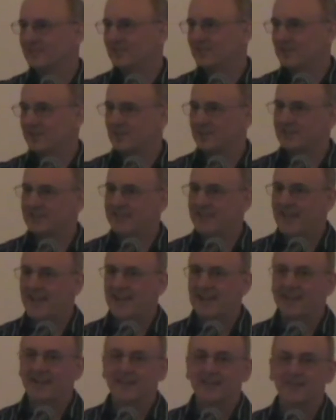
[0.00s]
Jerry's
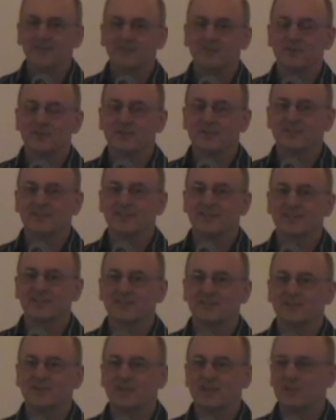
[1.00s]
dad, when he was on the
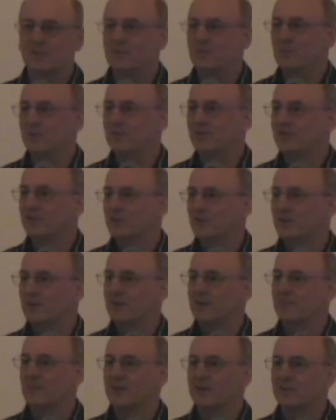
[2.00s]
committee, we pulled a good one
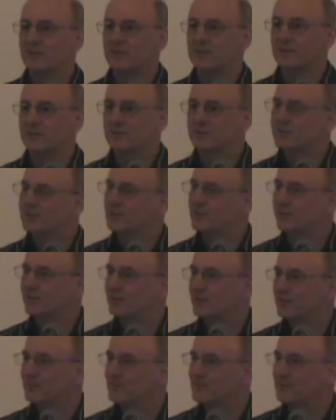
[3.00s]
on Mike when he was committee
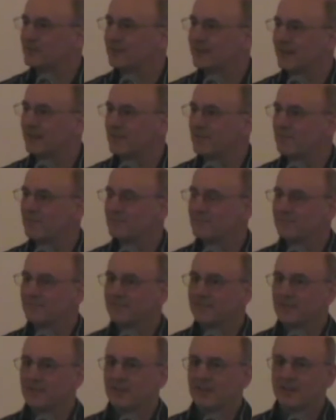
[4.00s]
chairman one time.
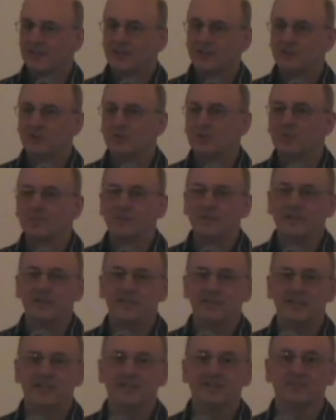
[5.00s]
The troop
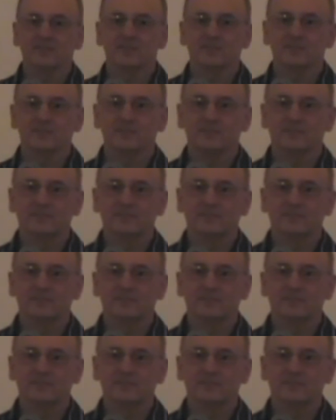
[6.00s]
needed tents.